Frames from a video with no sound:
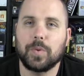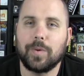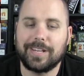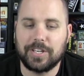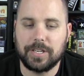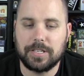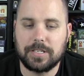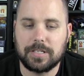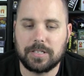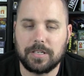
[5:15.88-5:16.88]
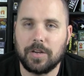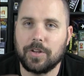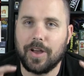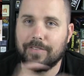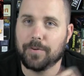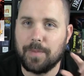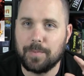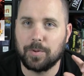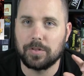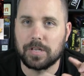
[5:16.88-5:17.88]
which is, you know, you have your
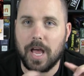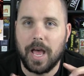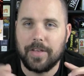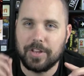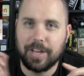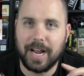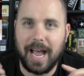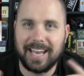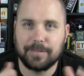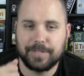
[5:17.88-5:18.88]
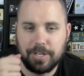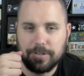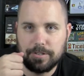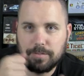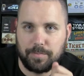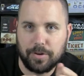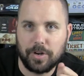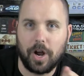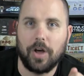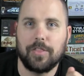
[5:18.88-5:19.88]
meeples and then you get items that you
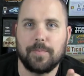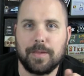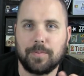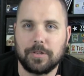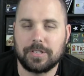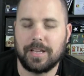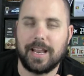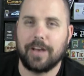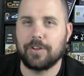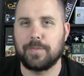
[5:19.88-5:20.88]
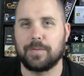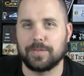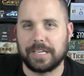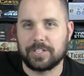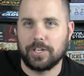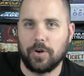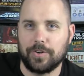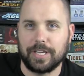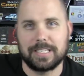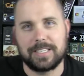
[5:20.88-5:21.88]
put on the meeples, and now your meeple's actually
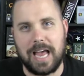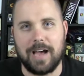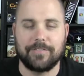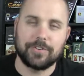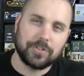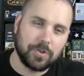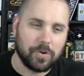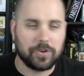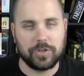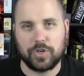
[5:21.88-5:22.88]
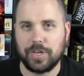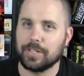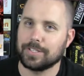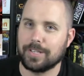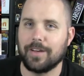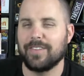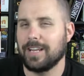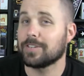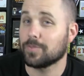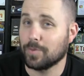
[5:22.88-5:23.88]
holding a staff or a sword or a shield and stuff, and
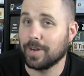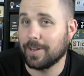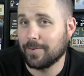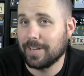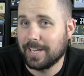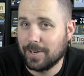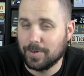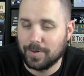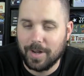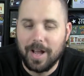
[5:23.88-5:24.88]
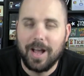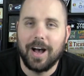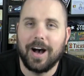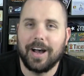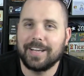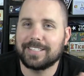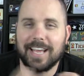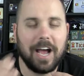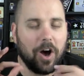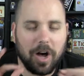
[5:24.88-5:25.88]
it's really, really cool. It's
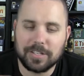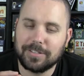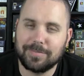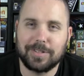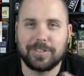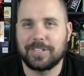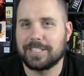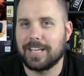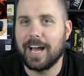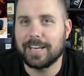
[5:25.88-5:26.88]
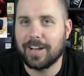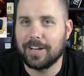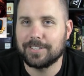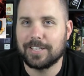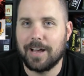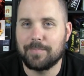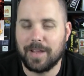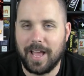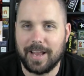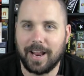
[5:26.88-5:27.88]
an awesome little design concept,
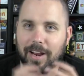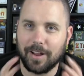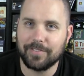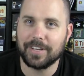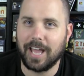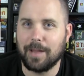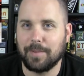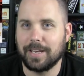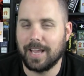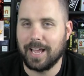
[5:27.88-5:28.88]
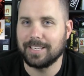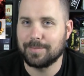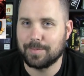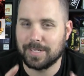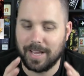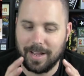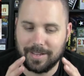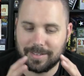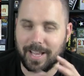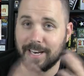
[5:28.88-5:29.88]
and I love that Gameland Games
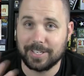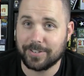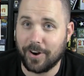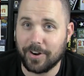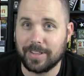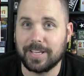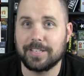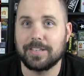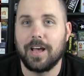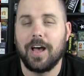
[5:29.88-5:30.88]
kind of started this